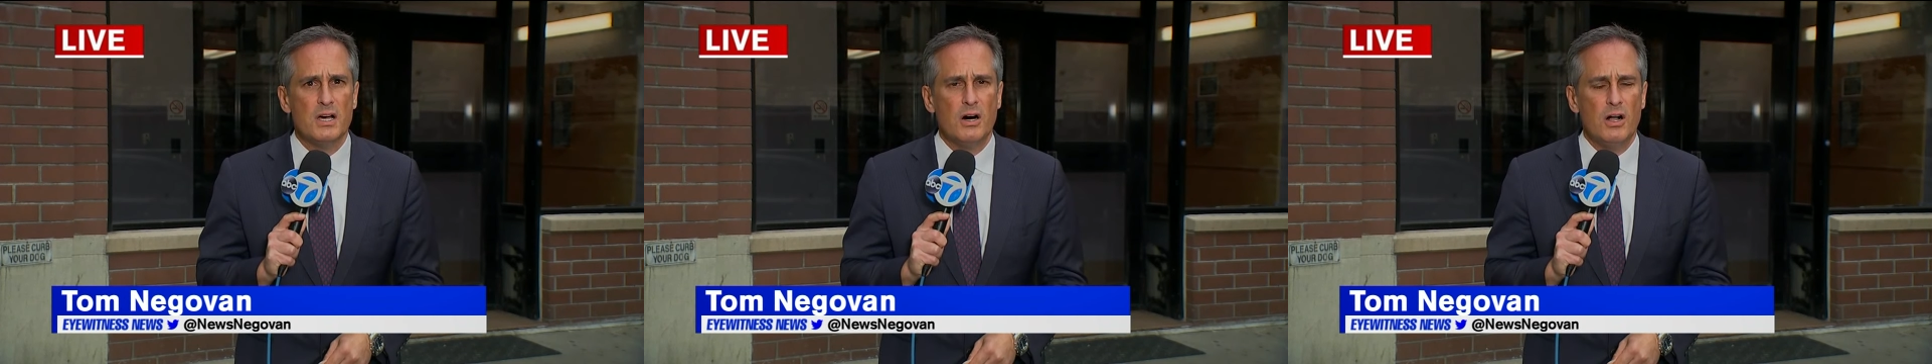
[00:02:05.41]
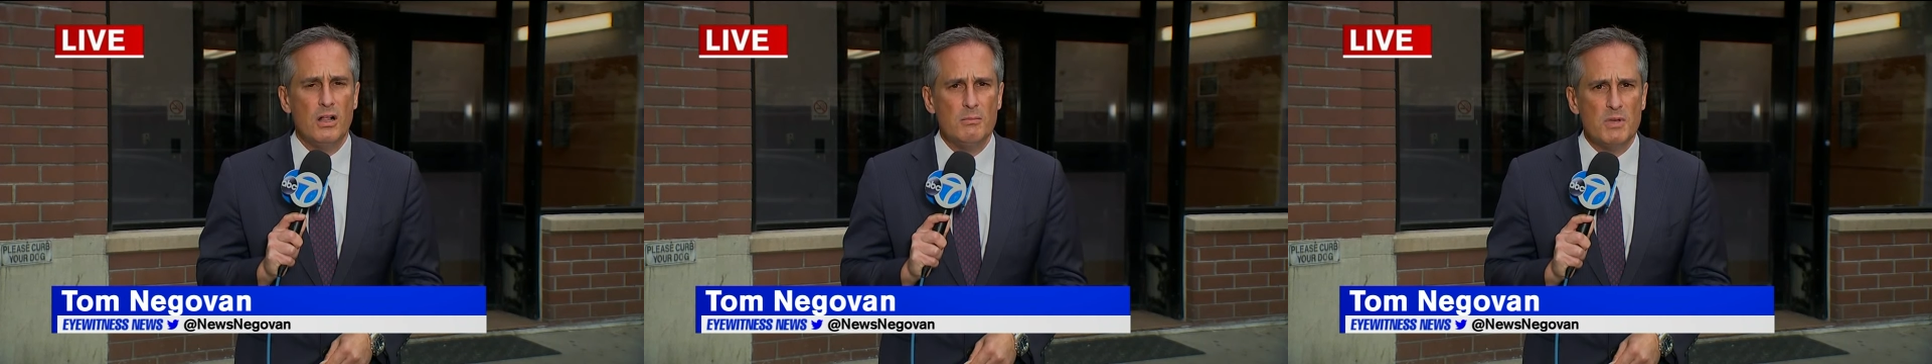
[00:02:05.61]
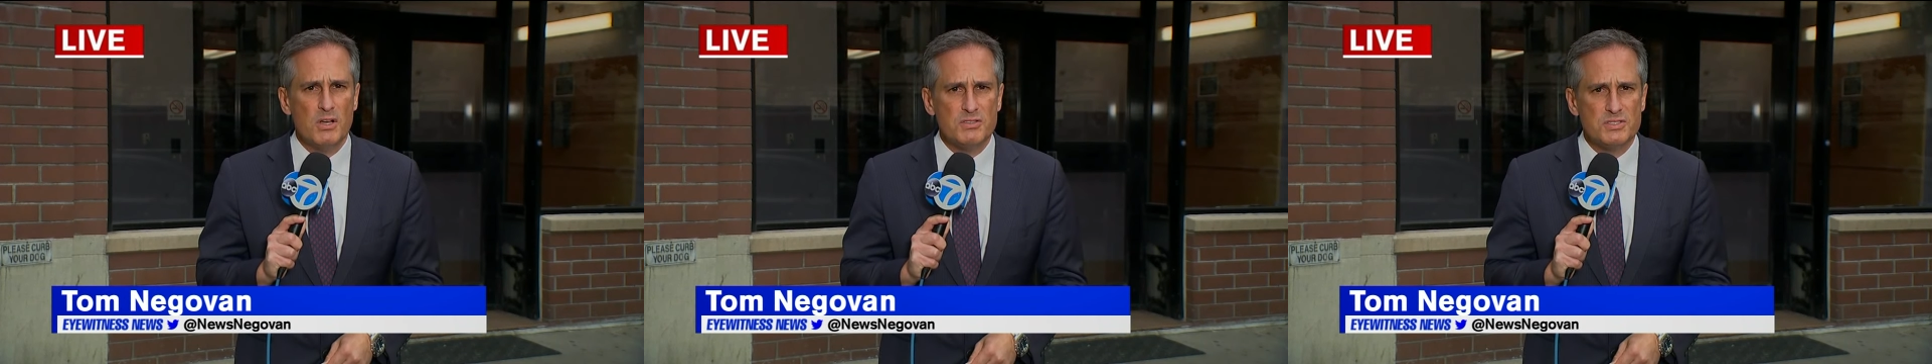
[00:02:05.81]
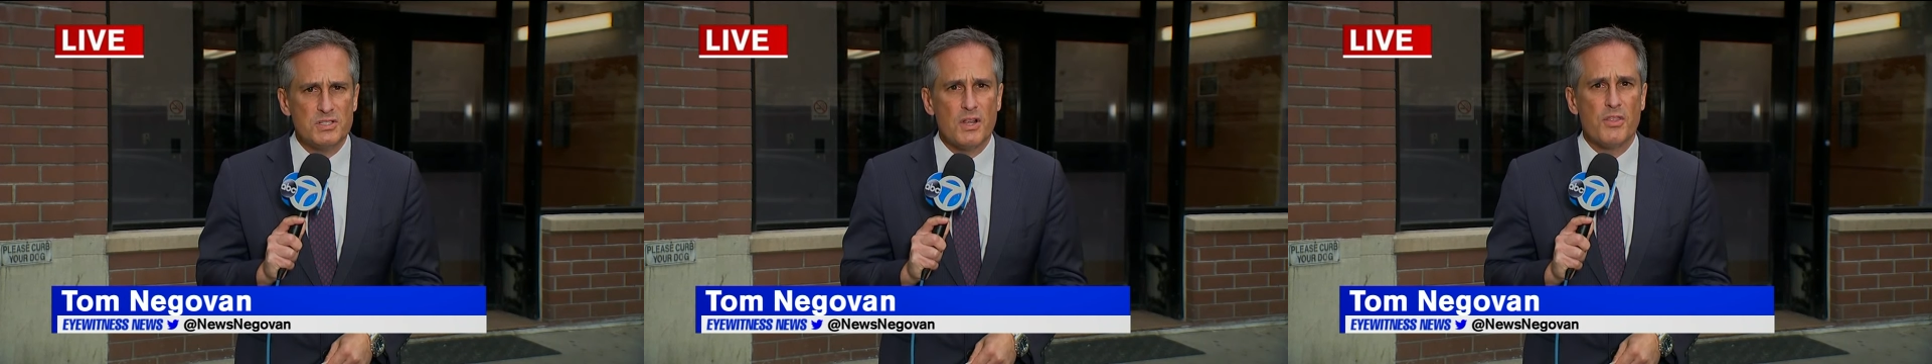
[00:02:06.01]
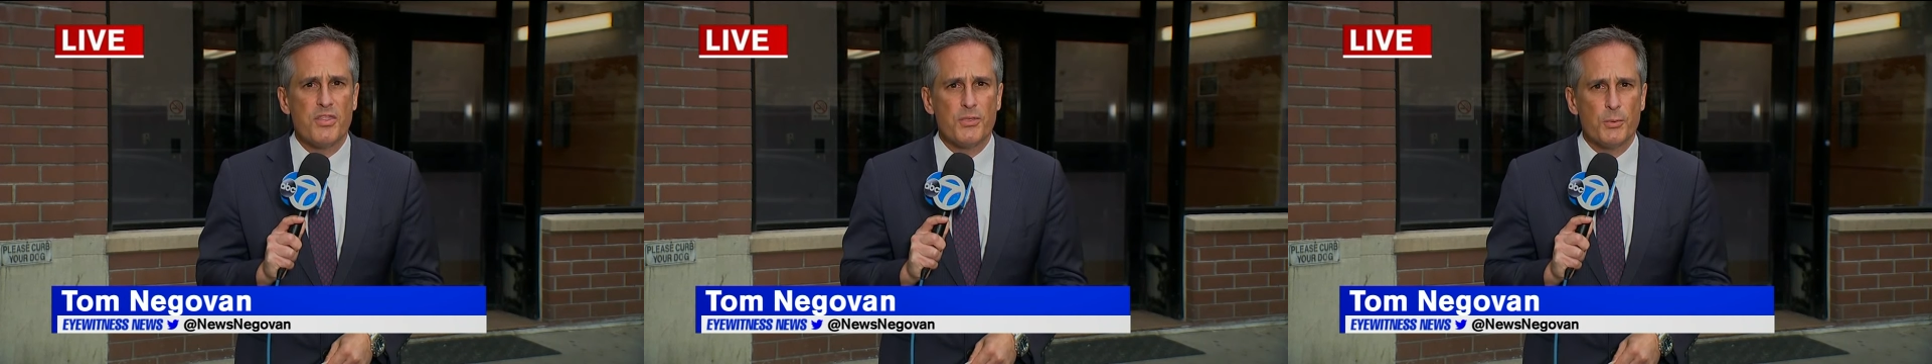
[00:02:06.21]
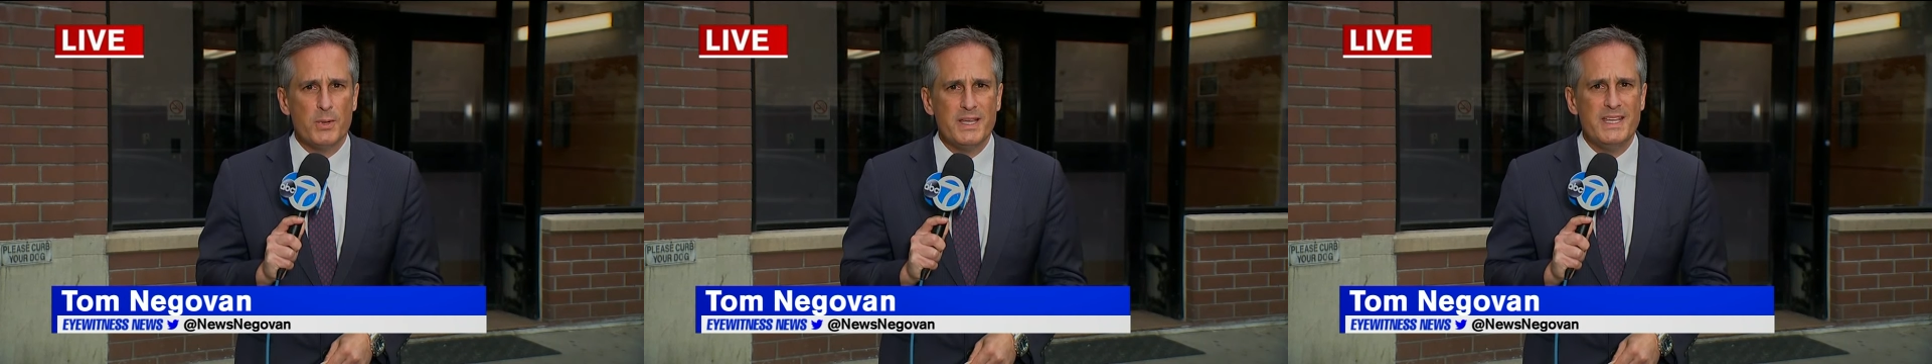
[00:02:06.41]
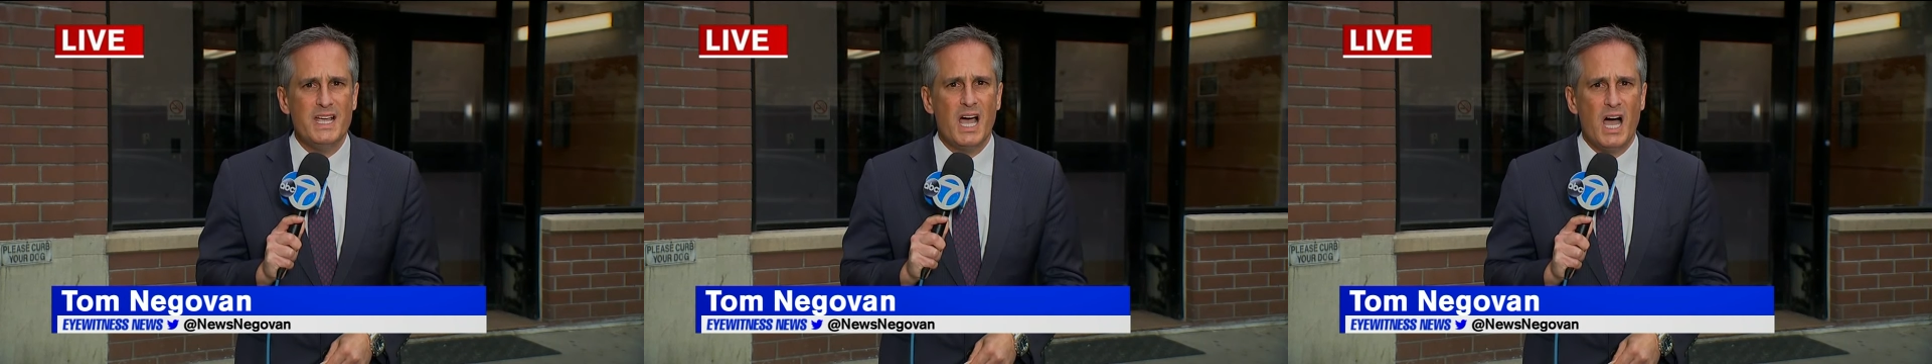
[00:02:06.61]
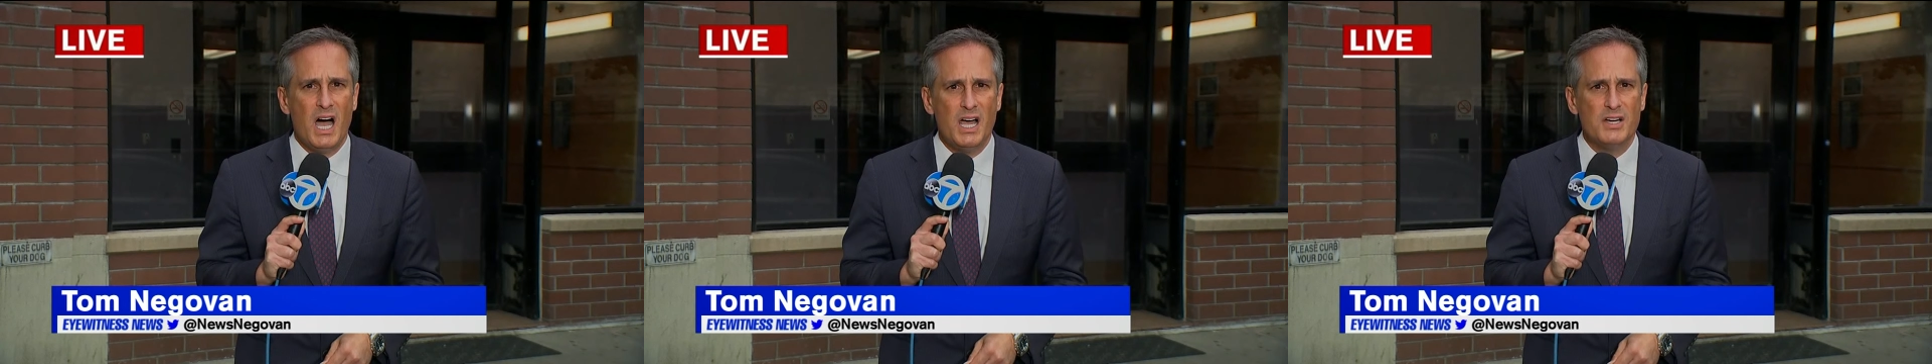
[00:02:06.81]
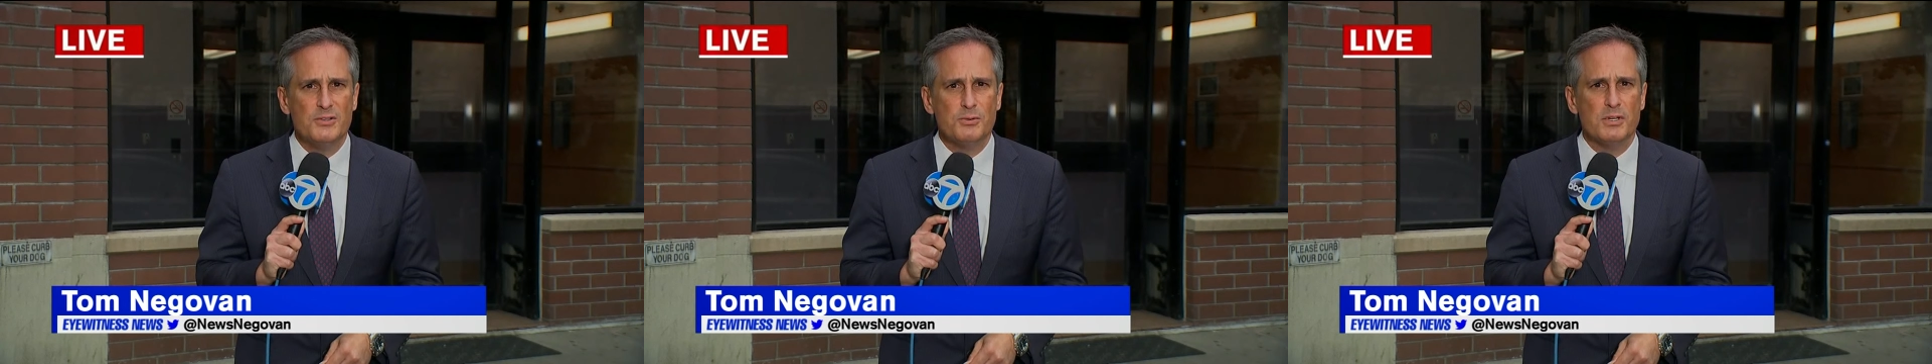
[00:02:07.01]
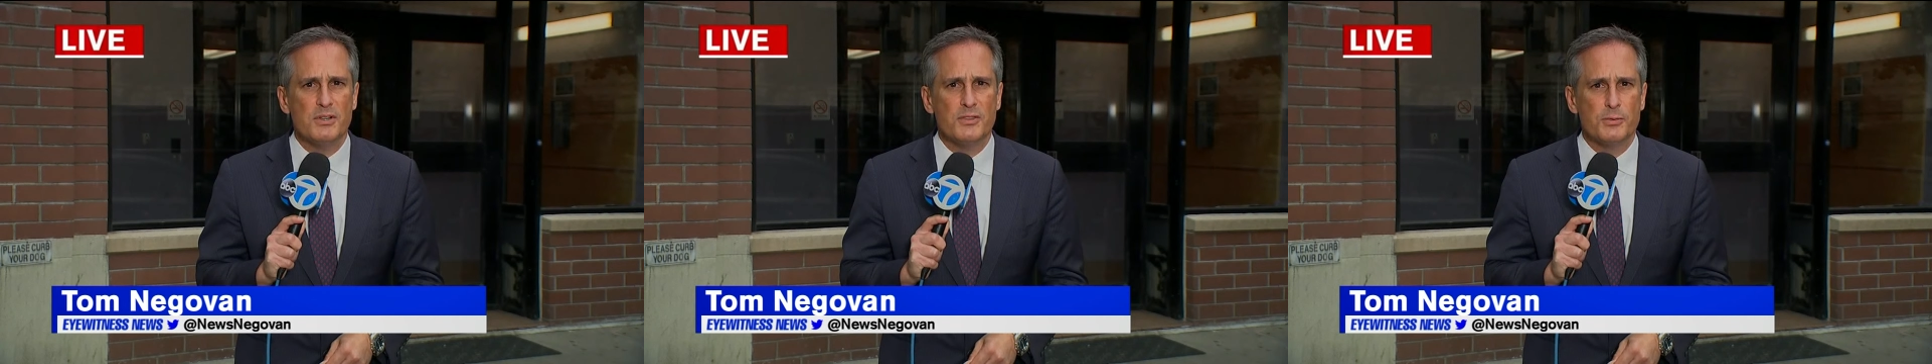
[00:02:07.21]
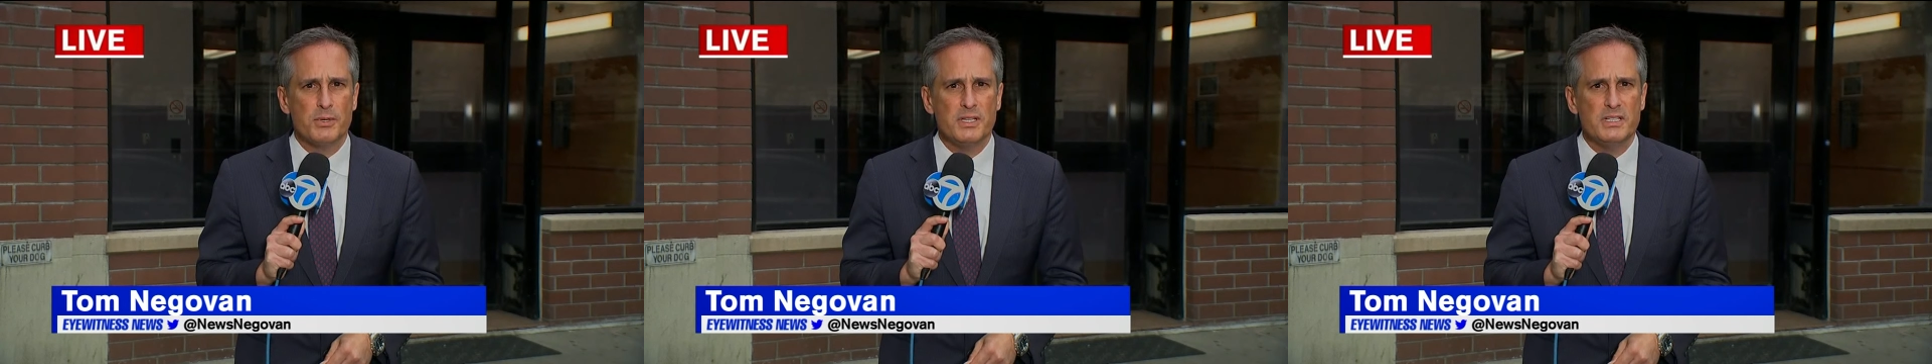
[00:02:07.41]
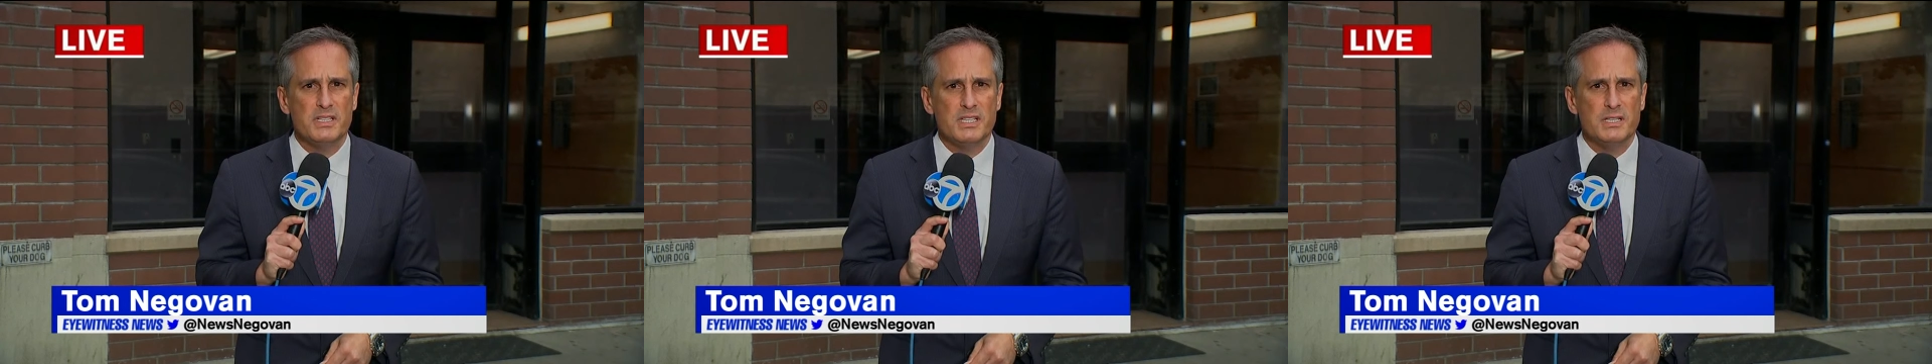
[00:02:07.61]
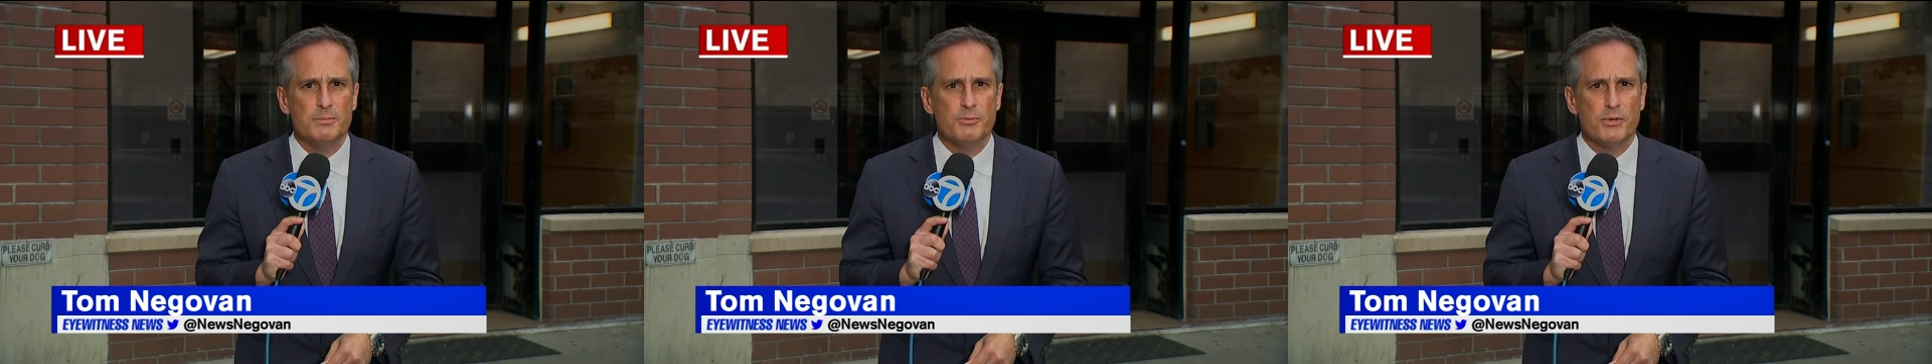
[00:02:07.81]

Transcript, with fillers: almost 300 3D